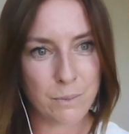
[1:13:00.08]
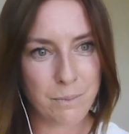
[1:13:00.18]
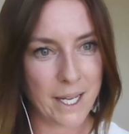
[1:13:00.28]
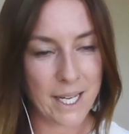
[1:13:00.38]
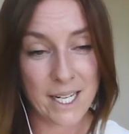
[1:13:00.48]

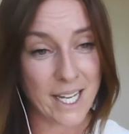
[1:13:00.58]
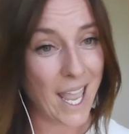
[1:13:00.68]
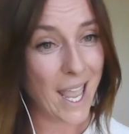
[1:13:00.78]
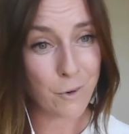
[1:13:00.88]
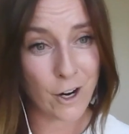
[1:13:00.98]
be in a
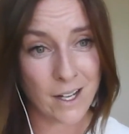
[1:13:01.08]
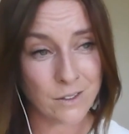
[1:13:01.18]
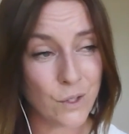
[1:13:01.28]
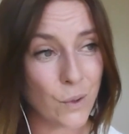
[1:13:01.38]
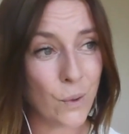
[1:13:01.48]

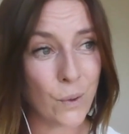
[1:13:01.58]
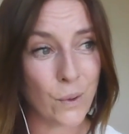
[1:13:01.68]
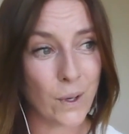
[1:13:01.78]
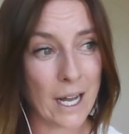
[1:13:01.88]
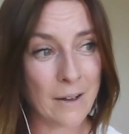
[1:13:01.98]
campground
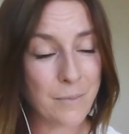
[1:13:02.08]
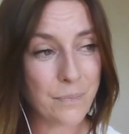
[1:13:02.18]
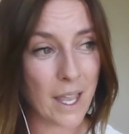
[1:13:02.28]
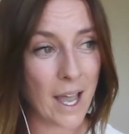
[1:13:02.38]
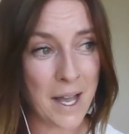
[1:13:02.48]
or
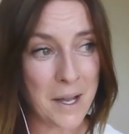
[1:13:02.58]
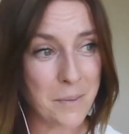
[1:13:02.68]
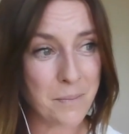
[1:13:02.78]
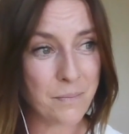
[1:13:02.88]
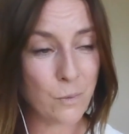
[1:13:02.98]

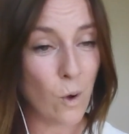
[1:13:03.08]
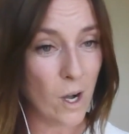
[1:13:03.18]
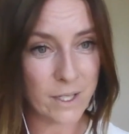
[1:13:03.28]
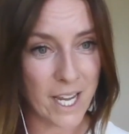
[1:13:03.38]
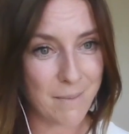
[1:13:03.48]

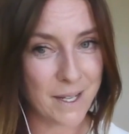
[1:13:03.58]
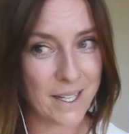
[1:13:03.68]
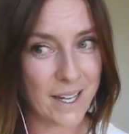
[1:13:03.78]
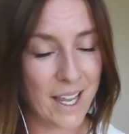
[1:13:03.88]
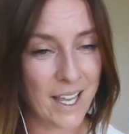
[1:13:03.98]
wild
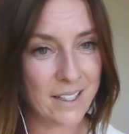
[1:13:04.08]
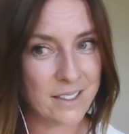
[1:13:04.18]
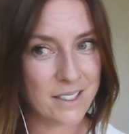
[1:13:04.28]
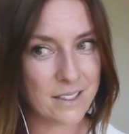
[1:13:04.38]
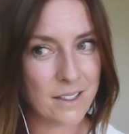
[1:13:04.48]
camping,
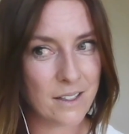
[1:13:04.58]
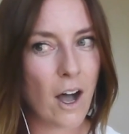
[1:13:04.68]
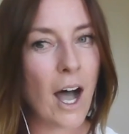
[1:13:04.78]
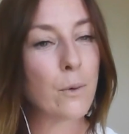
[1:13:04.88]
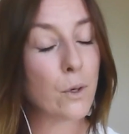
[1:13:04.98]
and
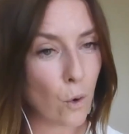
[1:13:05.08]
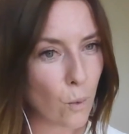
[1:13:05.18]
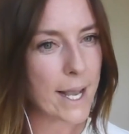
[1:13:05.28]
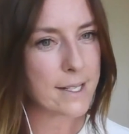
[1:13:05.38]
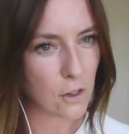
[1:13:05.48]
I would
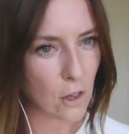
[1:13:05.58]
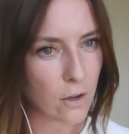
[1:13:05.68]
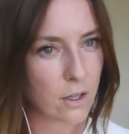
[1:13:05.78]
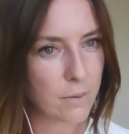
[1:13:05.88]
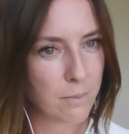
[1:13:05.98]
always
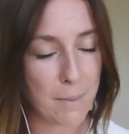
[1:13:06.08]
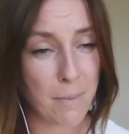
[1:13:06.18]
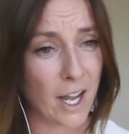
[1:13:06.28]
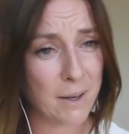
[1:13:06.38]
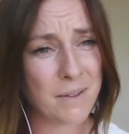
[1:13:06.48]
lock my
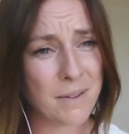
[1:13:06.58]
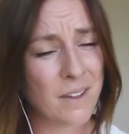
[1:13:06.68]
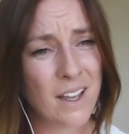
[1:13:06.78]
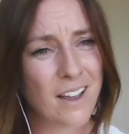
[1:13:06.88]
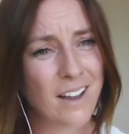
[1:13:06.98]
bike. But
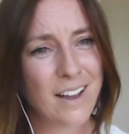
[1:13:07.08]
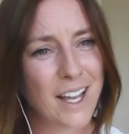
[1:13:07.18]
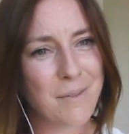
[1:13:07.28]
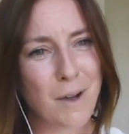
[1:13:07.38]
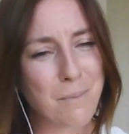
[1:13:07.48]

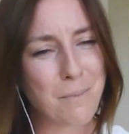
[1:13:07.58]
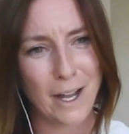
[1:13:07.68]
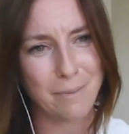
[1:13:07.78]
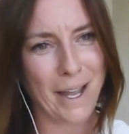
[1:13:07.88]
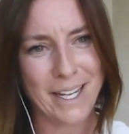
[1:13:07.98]
my
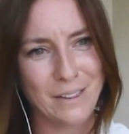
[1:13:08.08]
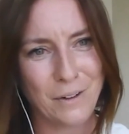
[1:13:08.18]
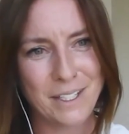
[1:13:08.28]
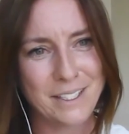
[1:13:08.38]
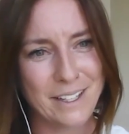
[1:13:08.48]
bikepacking
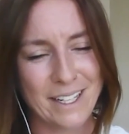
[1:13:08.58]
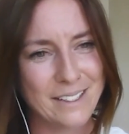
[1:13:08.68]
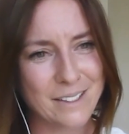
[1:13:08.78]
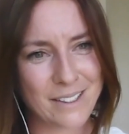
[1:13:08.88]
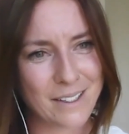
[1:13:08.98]
lock is like
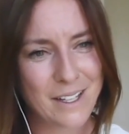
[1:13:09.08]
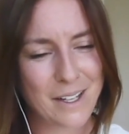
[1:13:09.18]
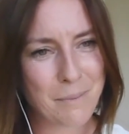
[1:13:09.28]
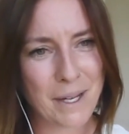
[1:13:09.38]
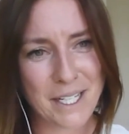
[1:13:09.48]
this
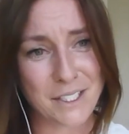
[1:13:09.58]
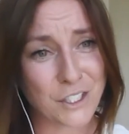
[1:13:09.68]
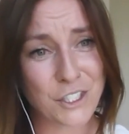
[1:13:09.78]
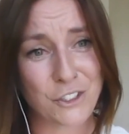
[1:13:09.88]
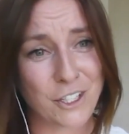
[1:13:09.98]
piece of
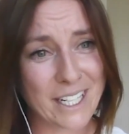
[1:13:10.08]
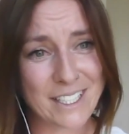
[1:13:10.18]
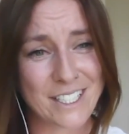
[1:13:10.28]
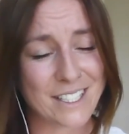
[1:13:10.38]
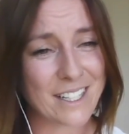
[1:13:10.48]
string.
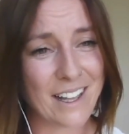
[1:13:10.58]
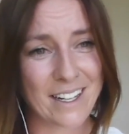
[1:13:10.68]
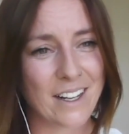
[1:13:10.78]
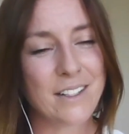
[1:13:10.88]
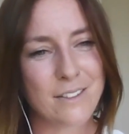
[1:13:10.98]
It's just
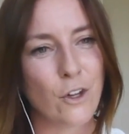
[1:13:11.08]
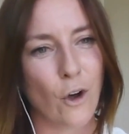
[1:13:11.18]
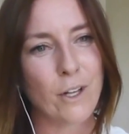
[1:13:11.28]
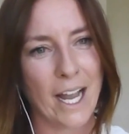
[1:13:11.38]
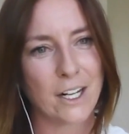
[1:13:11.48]
like, it's
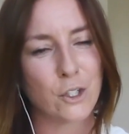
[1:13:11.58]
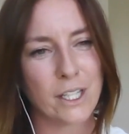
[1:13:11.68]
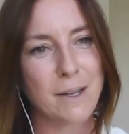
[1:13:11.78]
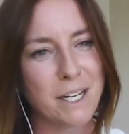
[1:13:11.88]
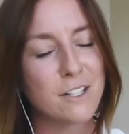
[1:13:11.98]
not
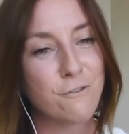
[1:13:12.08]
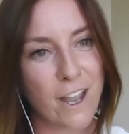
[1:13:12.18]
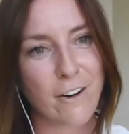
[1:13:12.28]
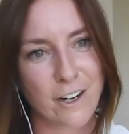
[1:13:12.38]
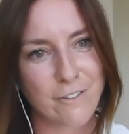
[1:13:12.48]
actually, but it's
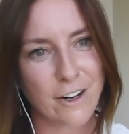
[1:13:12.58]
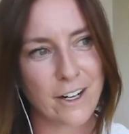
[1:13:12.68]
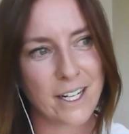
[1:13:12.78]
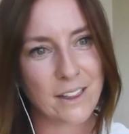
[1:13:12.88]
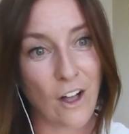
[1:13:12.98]
very,
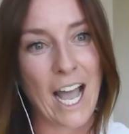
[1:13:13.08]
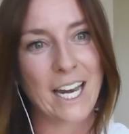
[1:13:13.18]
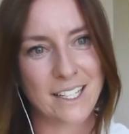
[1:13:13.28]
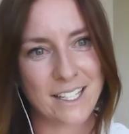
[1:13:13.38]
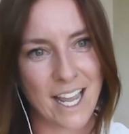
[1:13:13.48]
very
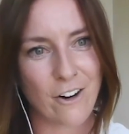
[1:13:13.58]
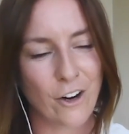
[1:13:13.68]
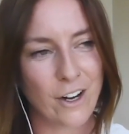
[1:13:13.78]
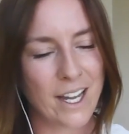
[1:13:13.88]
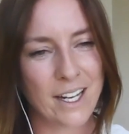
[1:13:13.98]
light and
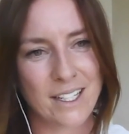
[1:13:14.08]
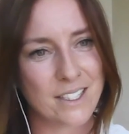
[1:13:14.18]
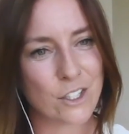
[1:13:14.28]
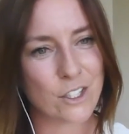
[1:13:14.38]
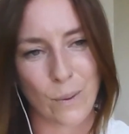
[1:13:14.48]
narrow, and it's
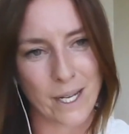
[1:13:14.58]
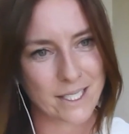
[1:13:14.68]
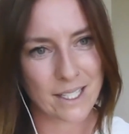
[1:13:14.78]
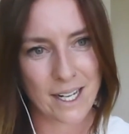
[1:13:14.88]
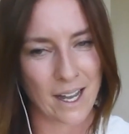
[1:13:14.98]
so
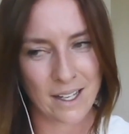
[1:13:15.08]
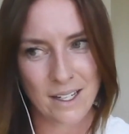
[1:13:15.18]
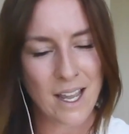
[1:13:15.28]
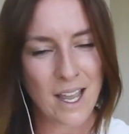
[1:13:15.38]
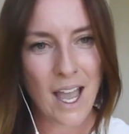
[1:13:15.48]
easy to cut.
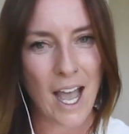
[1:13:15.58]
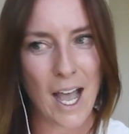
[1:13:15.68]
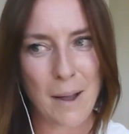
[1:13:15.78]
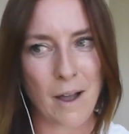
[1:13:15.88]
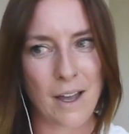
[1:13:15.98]

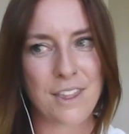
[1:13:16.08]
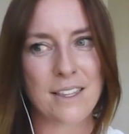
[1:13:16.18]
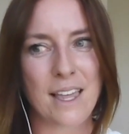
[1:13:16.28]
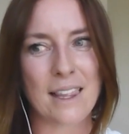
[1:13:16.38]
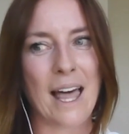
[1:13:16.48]
I
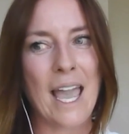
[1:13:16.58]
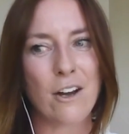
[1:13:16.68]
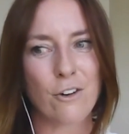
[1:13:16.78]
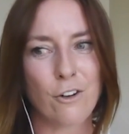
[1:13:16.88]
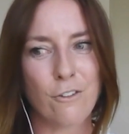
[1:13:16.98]
think that
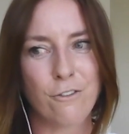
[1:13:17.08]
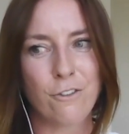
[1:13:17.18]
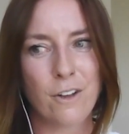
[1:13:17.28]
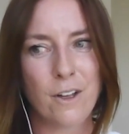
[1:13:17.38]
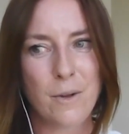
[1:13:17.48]
layer
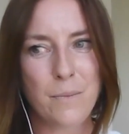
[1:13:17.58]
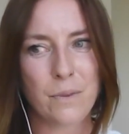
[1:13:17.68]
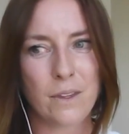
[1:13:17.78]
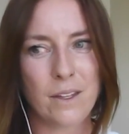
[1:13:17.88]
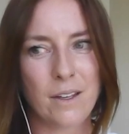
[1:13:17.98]
of
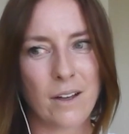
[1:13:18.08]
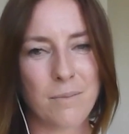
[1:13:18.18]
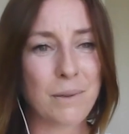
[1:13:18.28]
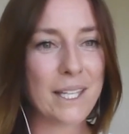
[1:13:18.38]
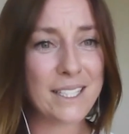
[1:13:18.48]

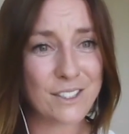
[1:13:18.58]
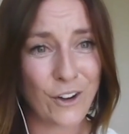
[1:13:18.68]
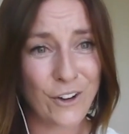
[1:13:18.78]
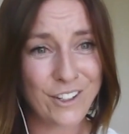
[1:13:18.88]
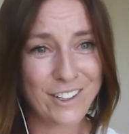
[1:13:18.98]
please
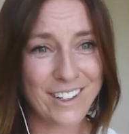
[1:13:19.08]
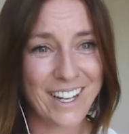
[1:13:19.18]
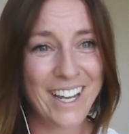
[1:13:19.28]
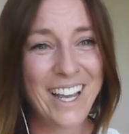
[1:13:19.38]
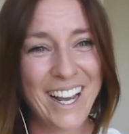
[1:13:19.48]
don't
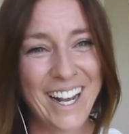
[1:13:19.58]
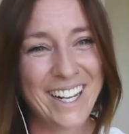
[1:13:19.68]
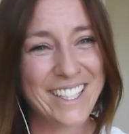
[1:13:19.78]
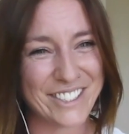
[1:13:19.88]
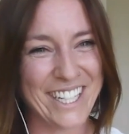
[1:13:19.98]

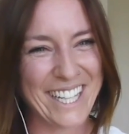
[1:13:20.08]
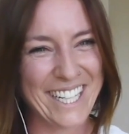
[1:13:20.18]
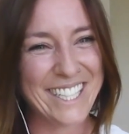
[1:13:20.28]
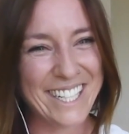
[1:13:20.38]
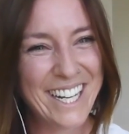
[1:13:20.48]

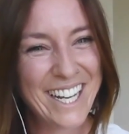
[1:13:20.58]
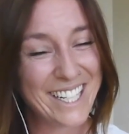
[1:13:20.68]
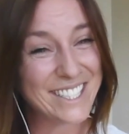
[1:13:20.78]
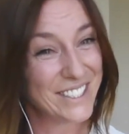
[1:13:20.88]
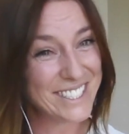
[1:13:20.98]

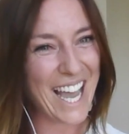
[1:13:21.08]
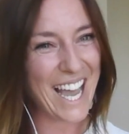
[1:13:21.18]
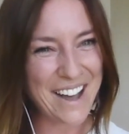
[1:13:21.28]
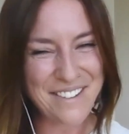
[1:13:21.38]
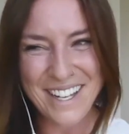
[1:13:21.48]
is good to have.